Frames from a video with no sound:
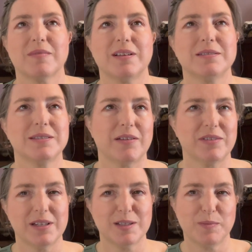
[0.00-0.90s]

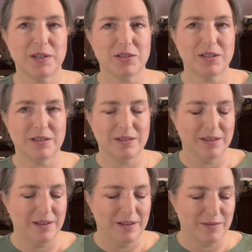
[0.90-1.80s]
70s beachy
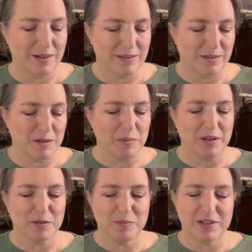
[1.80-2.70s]
rather than a
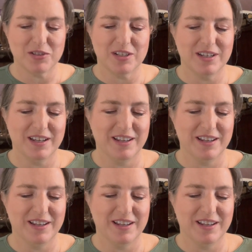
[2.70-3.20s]
modern beachy.